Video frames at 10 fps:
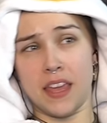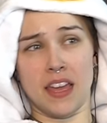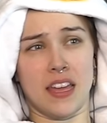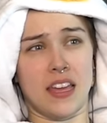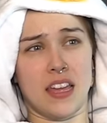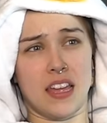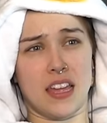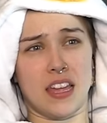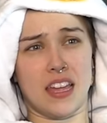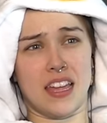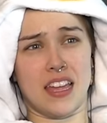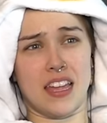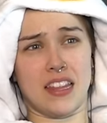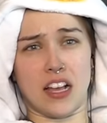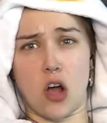your parents carelessly
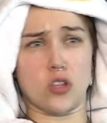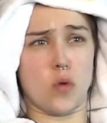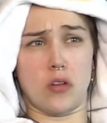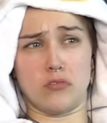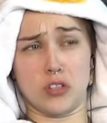like Oswald